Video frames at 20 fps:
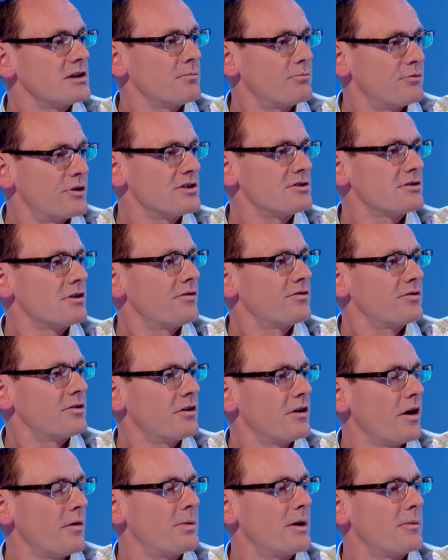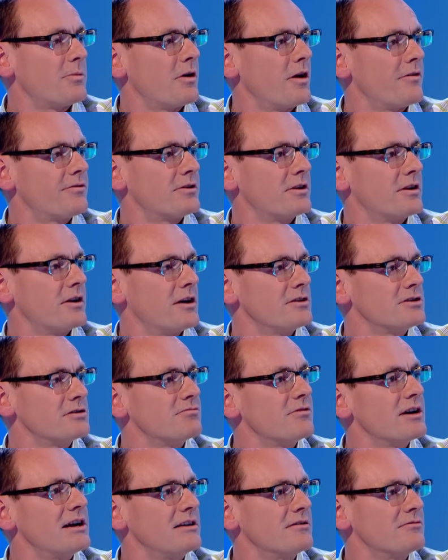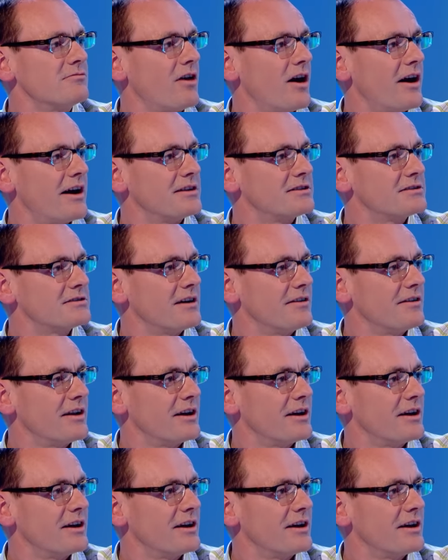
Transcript: in prison, a lot of people often learn to read and write, don't